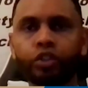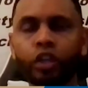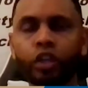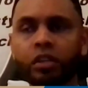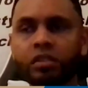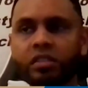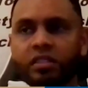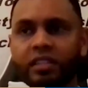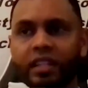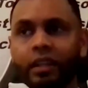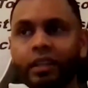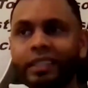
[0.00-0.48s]

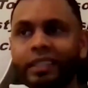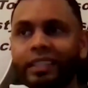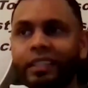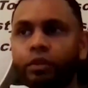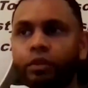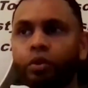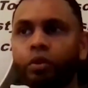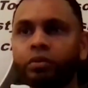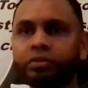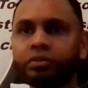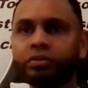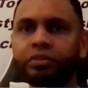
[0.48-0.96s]
Just let
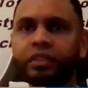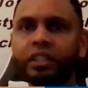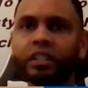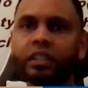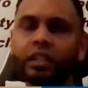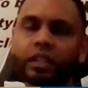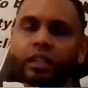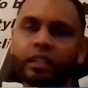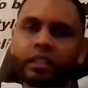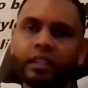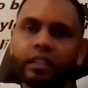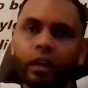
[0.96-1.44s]
them don't
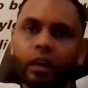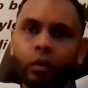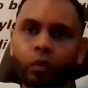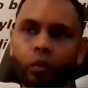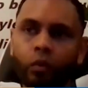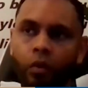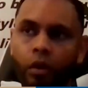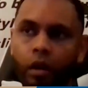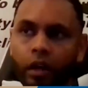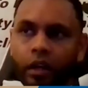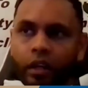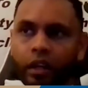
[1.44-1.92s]
feel that they are
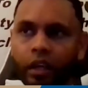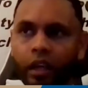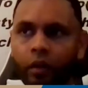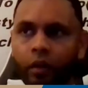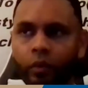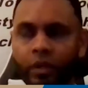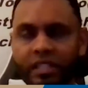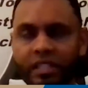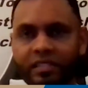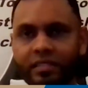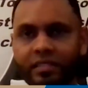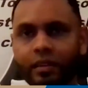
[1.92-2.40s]

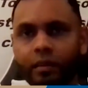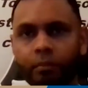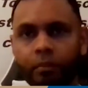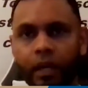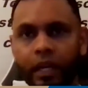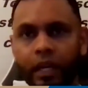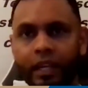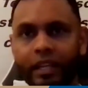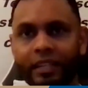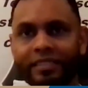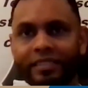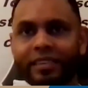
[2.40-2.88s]
working with
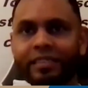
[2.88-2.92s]
somebody,